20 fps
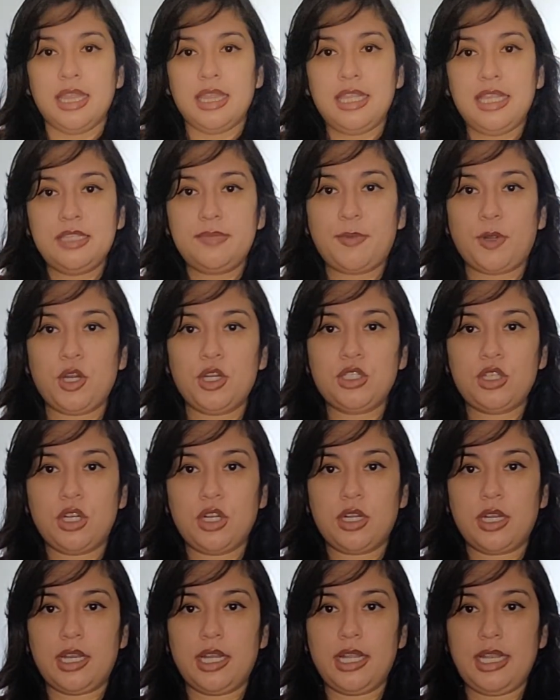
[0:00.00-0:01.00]
these parts
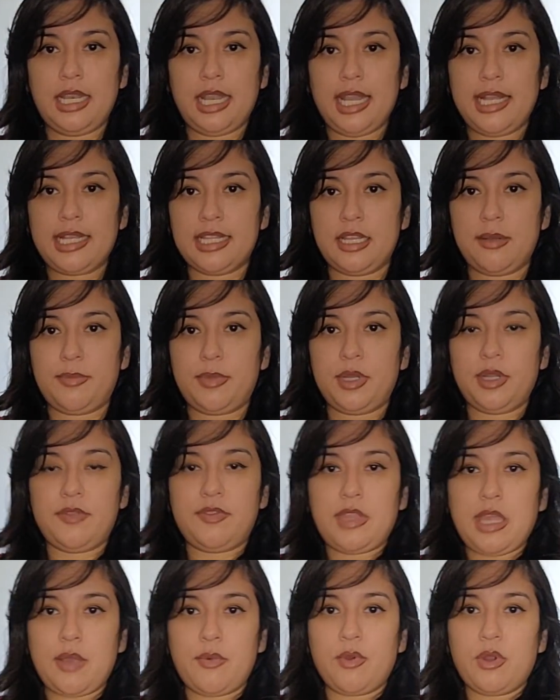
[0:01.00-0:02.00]
aren't connected, but
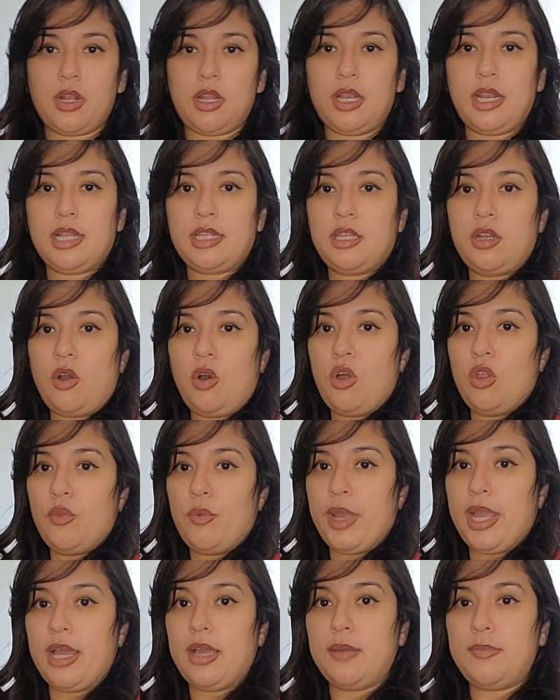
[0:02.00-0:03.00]
if they were connected all the
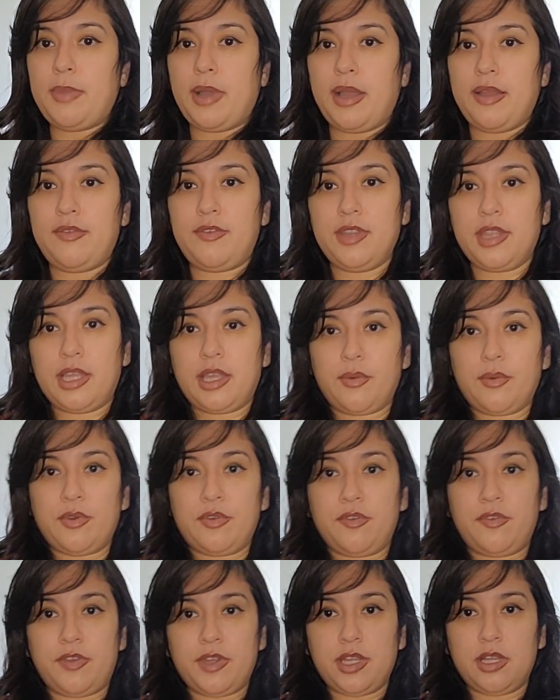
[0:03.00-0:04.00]
way up, I feel like it
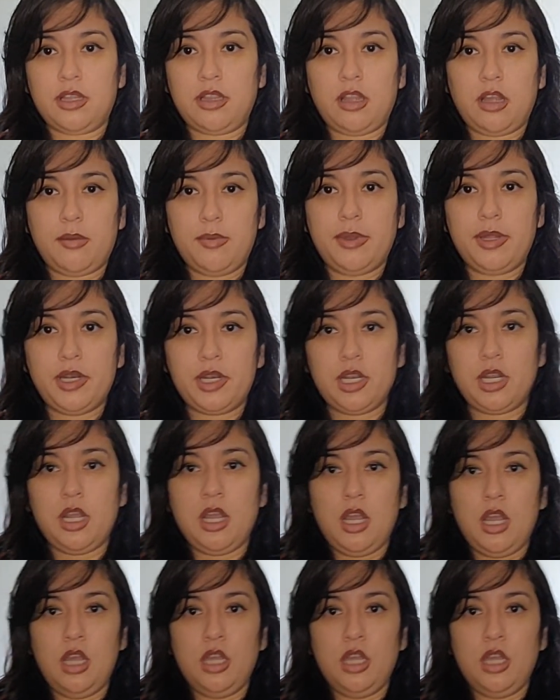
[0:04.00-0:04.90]
would fit a lot better.